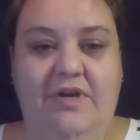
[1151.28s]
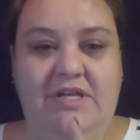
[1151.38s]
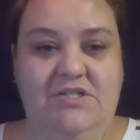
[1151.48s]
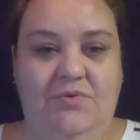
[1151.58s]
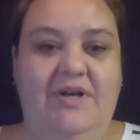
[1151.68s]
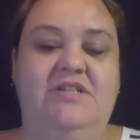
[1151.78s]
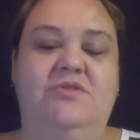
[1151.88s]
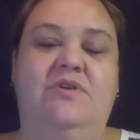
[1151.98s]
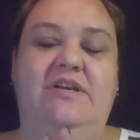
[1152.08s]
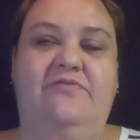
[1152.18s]
in
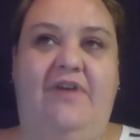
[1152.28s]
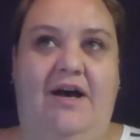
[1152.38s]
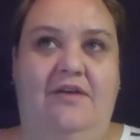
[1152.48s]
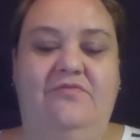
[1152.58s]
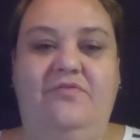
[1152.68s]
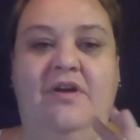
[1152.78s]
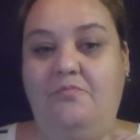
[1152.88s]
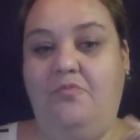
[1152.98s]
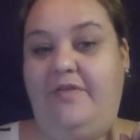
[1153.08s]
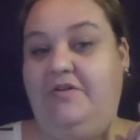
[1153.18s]
2025,
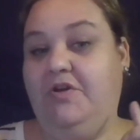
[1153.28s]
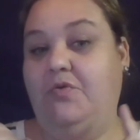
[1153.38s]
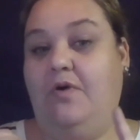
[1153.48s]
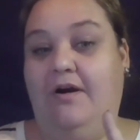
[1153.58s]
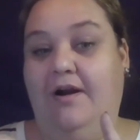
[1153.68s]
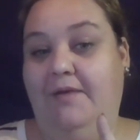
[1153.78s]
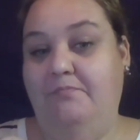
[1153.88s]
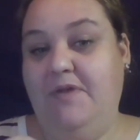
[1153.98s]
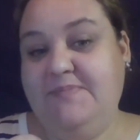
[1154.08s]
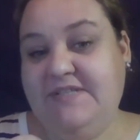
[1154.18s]
whether you are a
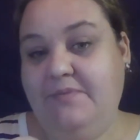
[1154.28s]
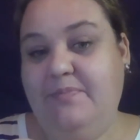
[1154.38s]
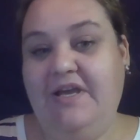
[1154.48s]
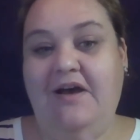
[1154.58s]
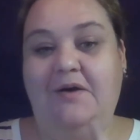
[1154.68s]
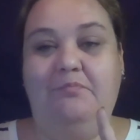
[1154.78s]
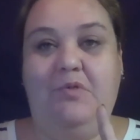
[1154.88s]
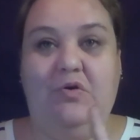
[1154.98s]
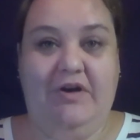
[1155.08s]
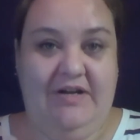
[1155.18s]
MIPS APM
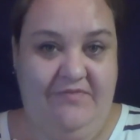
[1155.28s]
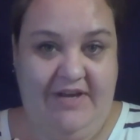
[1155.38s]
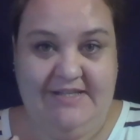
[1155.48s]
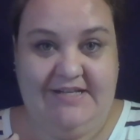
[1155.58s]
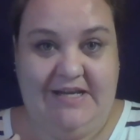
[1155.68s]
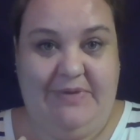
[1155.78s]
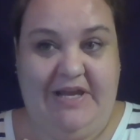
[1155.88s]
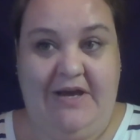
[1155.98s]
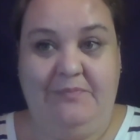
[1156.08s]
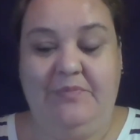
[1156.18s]
or an advanced
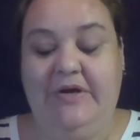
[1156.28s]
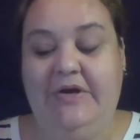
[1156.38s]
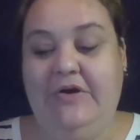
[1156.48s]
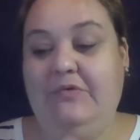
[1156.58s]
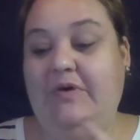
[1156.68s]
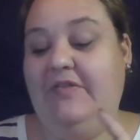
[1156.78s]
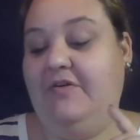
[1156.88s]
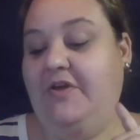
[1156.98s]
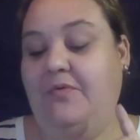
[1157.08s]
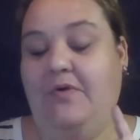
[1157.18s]
APM, whether
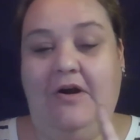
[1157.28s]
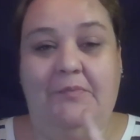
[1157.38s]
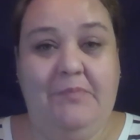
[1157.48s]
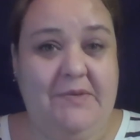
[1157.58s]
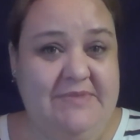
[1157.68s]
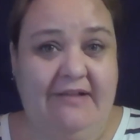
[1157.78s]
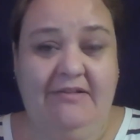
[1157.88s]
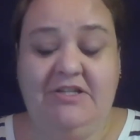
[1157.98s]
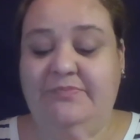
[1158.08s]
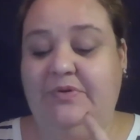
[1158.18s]
you are MIPS
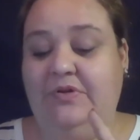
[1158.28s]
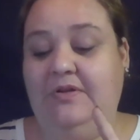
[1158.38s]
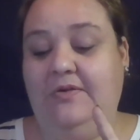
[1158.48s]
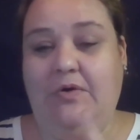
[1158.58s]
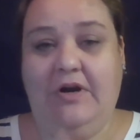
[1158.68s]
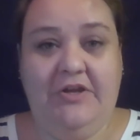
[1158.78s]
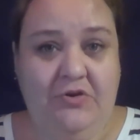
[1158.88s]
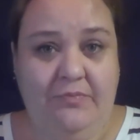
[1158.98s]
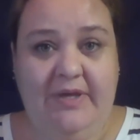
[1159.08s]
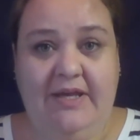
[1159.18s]
eligible or a
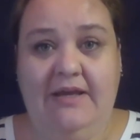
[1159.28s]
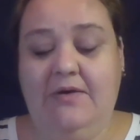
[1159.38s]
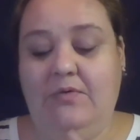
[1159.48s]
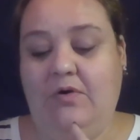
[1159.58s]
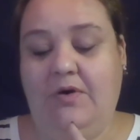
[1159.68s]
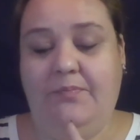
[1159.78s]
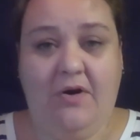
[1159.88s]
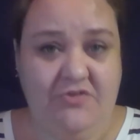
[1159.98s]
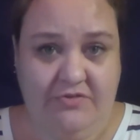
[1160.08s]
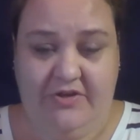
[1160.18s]
QP or a
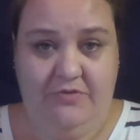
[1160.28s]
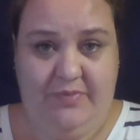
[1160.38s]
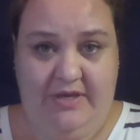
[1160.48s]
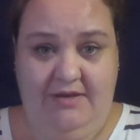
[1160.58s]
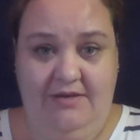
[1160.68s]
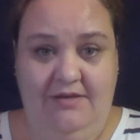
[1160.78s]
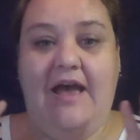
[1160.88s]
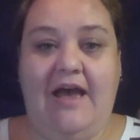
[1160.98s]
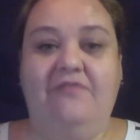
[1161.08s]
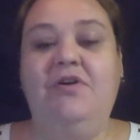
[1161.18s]
partial QP,
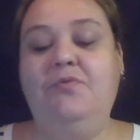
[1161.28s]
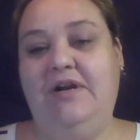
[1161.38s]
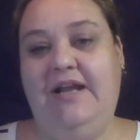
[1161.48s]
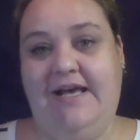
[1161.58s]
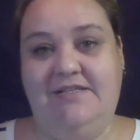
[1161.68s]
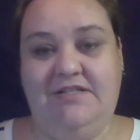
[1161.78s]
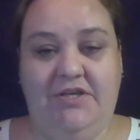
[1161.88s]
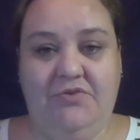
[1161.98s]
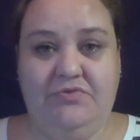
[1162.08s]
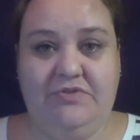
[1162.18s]
everyone has to
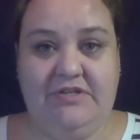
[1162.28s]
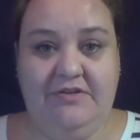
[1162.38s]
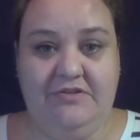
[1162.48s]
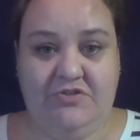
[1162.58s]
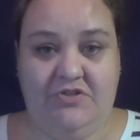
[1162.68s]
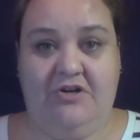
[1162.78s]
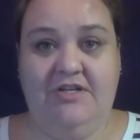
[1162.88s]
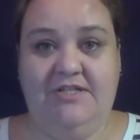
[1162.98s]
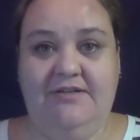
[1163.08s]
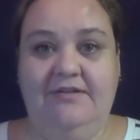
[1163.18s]
use
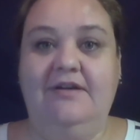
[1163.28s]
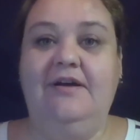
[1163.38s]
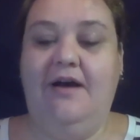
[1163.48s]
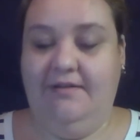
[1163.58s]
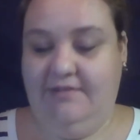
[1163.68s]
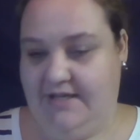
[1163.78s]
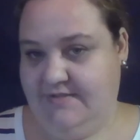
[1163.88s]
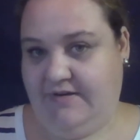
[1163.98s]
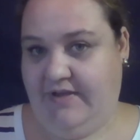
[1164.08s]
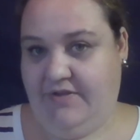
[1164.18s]
CERT unless
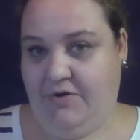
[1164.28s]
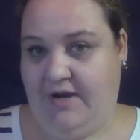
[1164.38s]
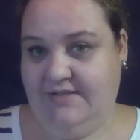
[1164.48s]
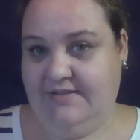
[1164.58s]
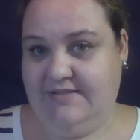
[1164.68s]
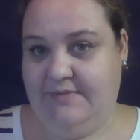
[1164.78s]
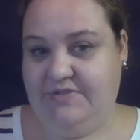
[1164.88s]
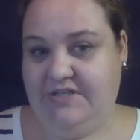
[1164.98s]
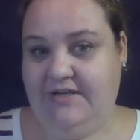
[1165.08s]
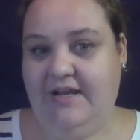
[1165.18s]
they're otherwise
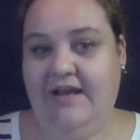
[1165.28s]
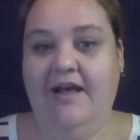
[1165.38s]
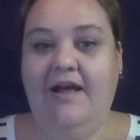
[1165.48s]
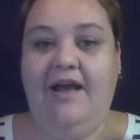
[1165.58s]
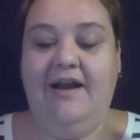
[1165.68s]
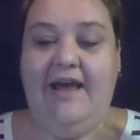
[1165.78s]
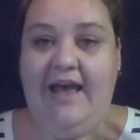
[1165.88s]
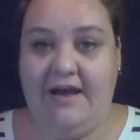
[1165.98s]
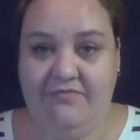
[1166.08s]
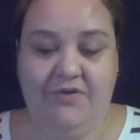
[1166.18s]
exempted, and
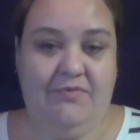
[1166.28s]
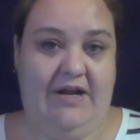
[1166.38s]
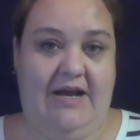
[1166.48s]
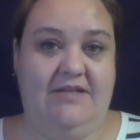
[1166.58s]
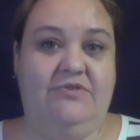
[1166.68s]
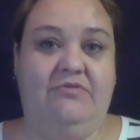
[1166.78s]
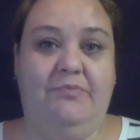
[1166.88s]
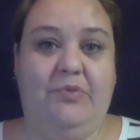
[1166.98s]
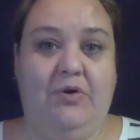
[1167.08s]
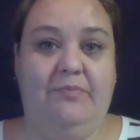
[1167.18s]
everyone has to
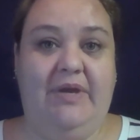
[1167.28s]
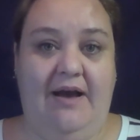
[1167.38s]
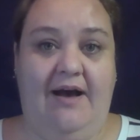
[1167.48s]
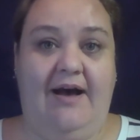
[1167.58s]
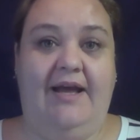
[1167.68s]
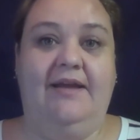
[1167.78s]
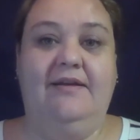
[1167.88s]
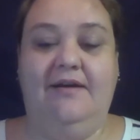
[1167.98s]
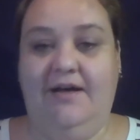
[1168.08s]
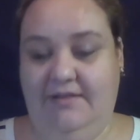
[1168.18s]
report PI
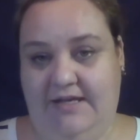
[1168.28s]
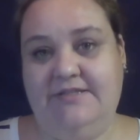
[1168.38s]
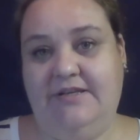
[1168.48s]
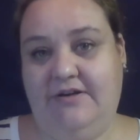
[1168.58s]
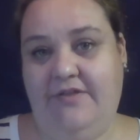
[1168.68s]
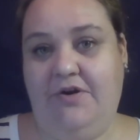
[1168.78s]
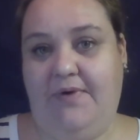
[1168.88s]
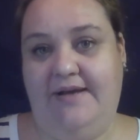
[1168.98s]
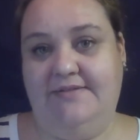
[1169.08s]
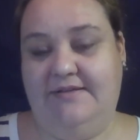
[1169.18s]
unless they're otherwise